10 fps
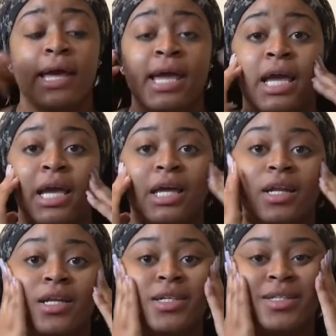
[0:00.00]

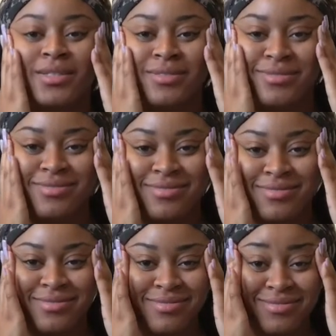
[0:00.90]
and
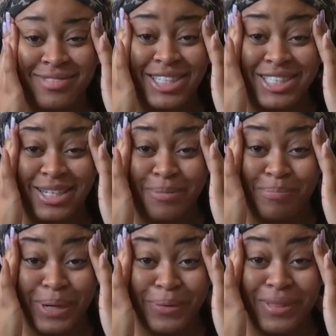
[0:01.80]
we took
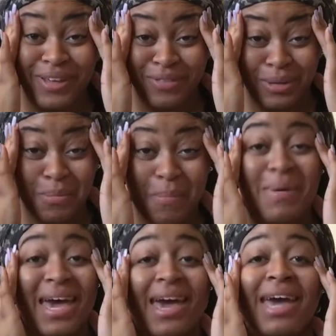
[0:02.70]
both of them.
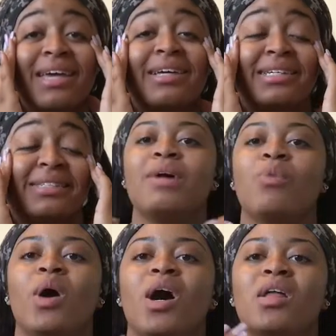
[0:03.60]
I
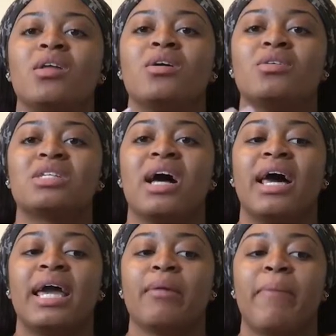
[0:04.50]
didn't want all those
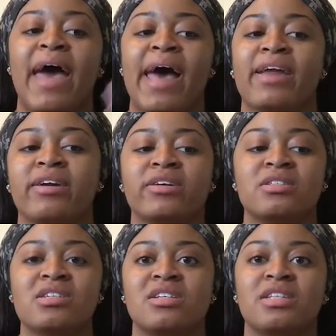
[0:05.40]
like
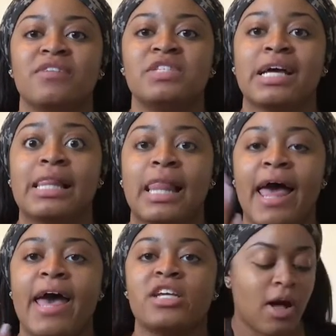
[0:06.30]
patterns and stuff to
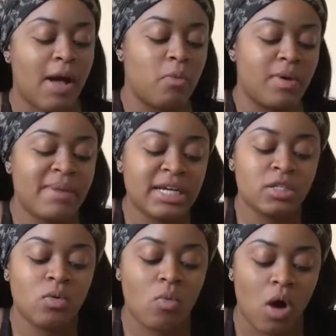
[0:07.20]
clash. So I went back
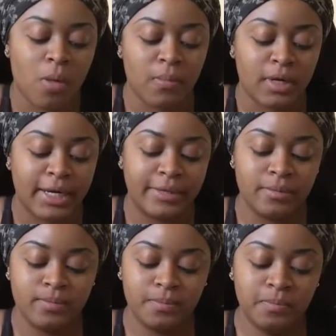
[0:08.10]
to Walmart
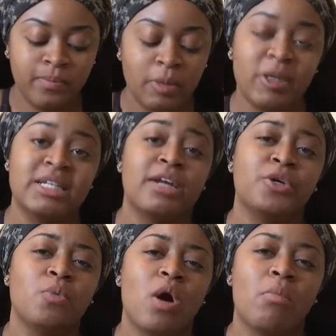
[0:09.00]
because I I
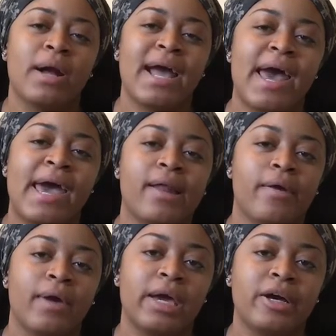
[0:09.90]
knew Walmart had
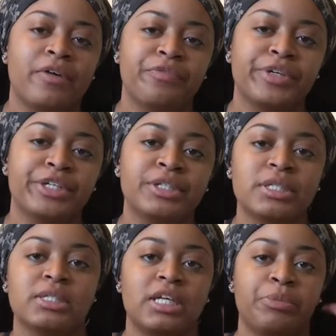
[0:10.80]
gray comforters
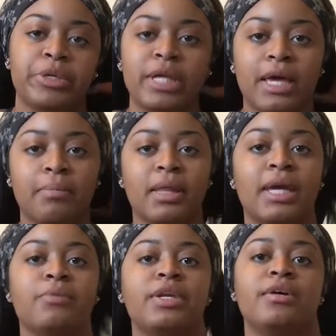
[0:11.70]
that were like
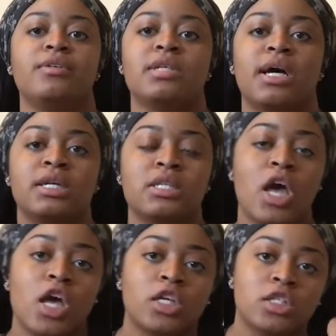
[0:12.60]
plain with no designs.
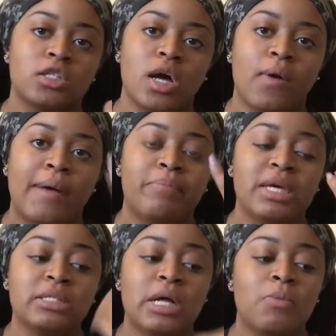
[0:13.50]
So I
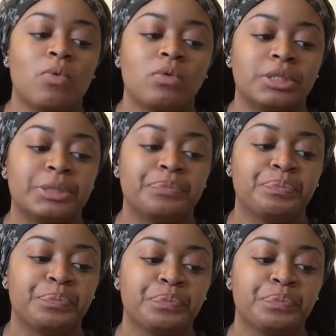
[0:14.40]
picked up one,